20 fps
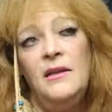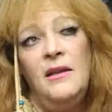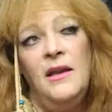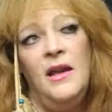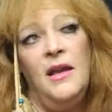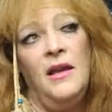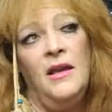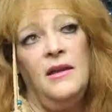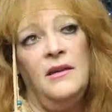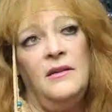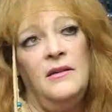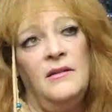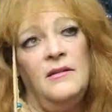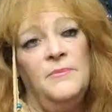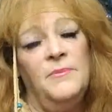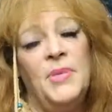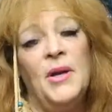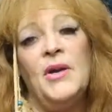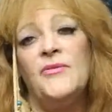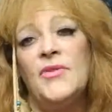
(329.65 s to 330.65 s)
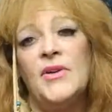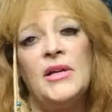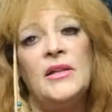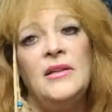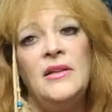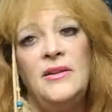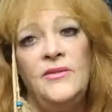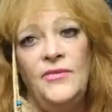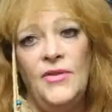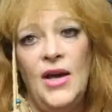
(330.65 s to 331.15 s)
and
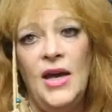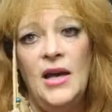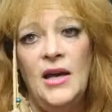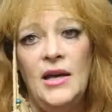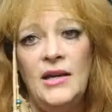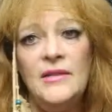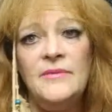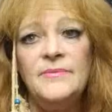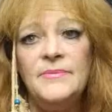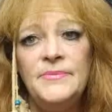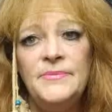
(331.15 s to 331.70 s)
perfectly fine.